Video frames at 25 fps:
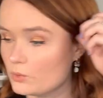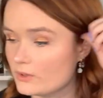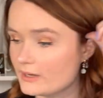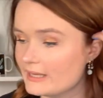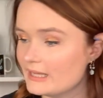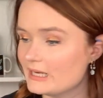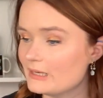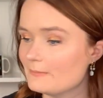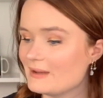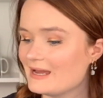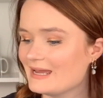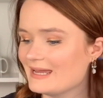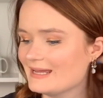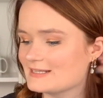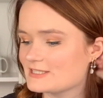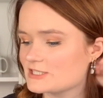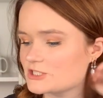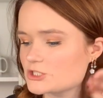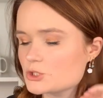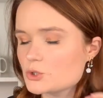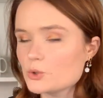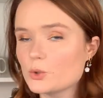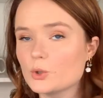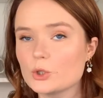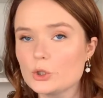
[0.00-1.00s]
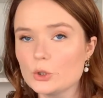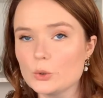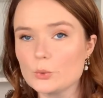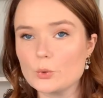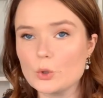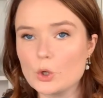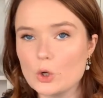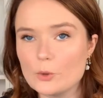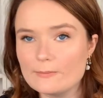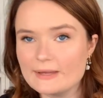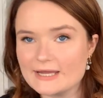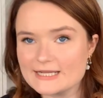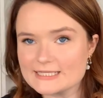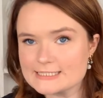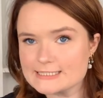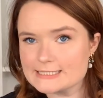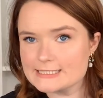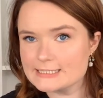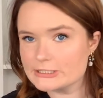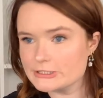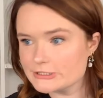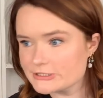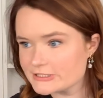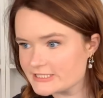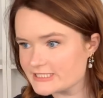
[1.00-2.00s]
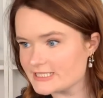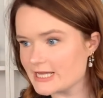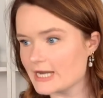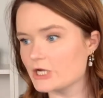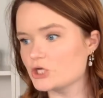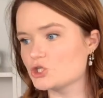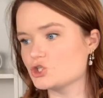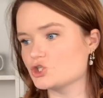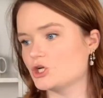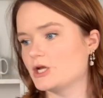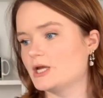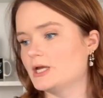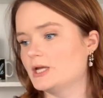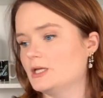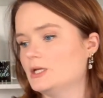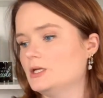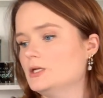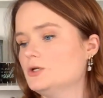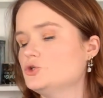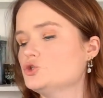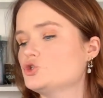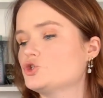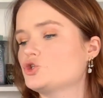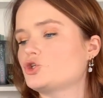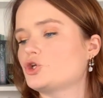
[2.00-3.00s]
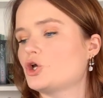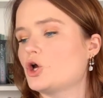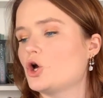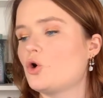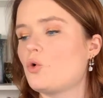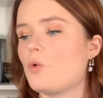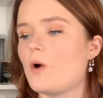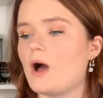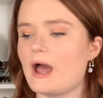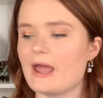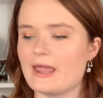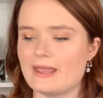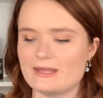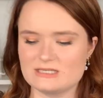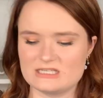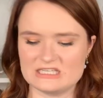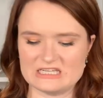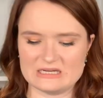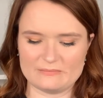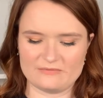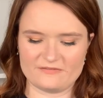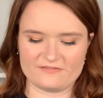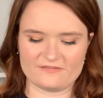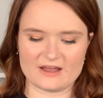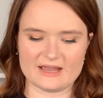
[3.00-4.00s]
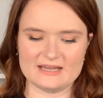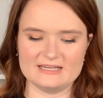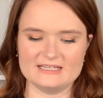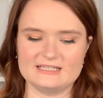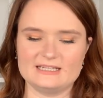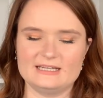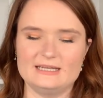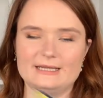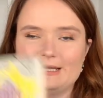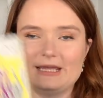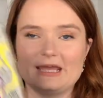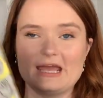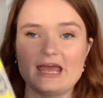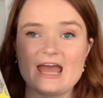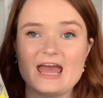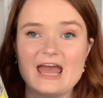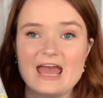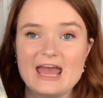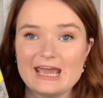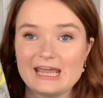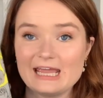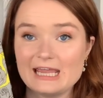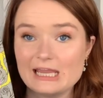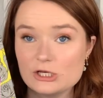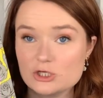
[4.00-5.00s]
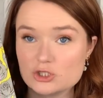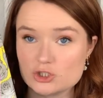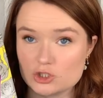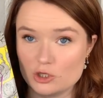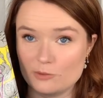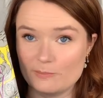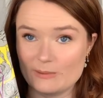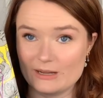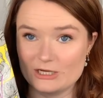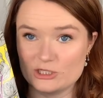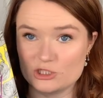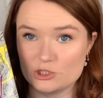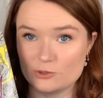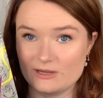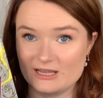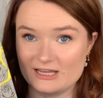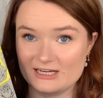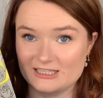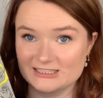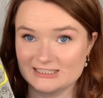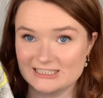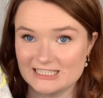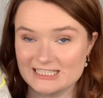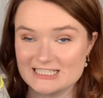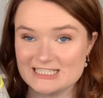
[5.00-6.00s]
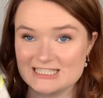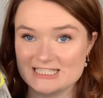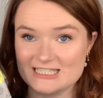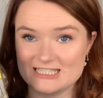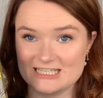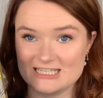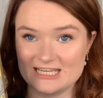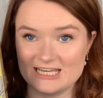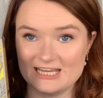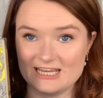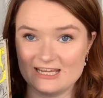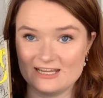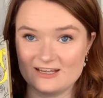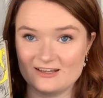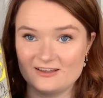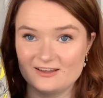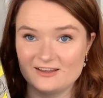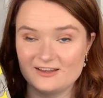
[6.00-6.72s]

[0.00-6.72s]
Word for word: We're in my historical romance little section. So I ended up finding Angel by Johanna Lindsey.